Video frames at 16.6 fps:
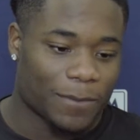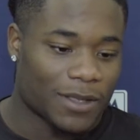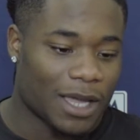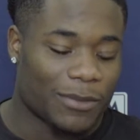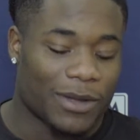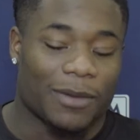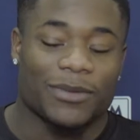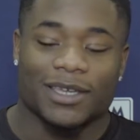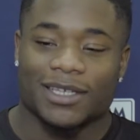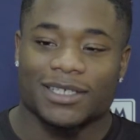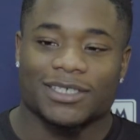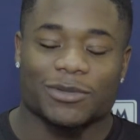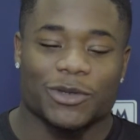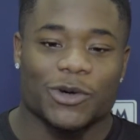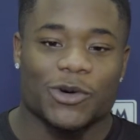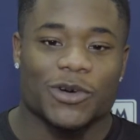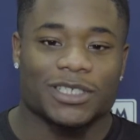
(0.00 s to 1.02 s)
I mean, I've been getting
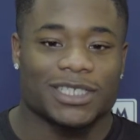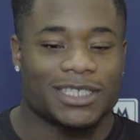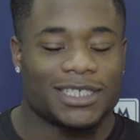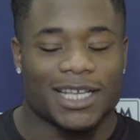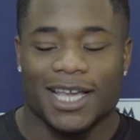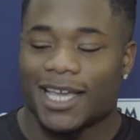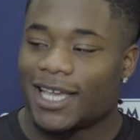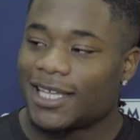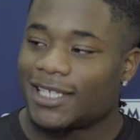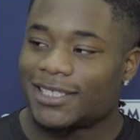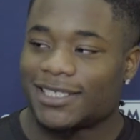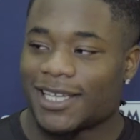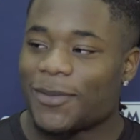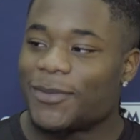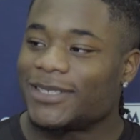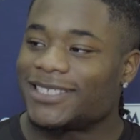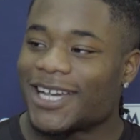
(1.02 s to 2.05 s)
some noise. The Giants.
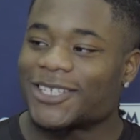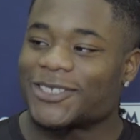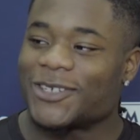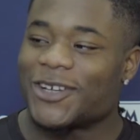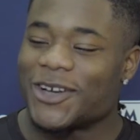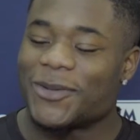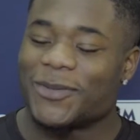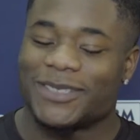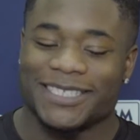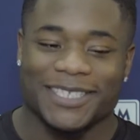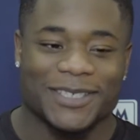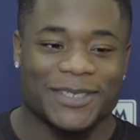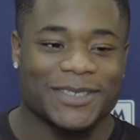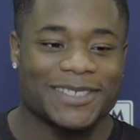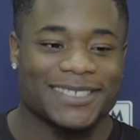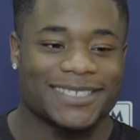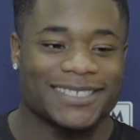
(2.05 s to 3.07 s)
I've been talking to a couple
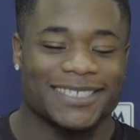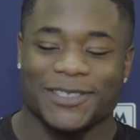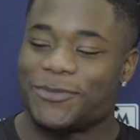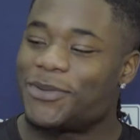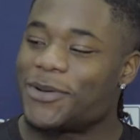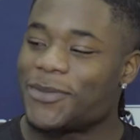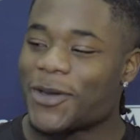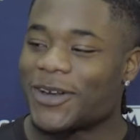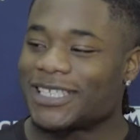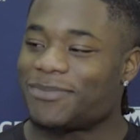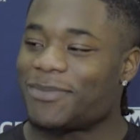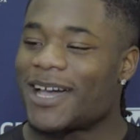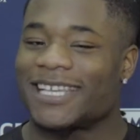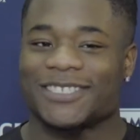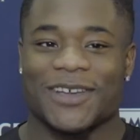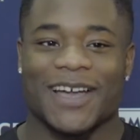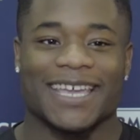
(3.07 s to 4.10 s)
teams you put me on the
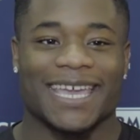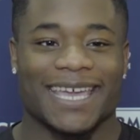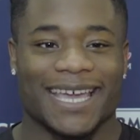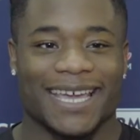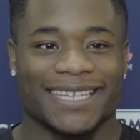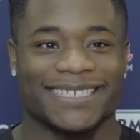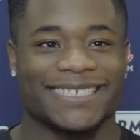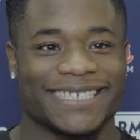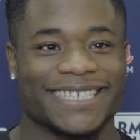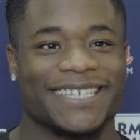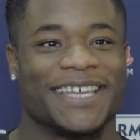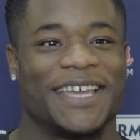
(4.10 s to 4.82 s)
spot, so I can kind of.